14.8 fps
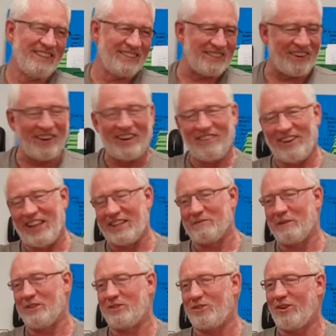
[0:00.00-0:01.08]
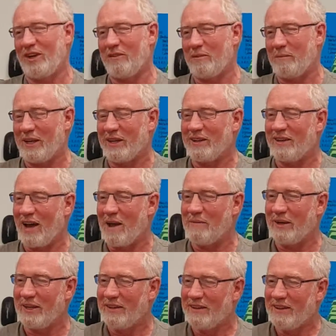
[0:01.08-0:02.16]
So anyway, that's my story of the beacon timing.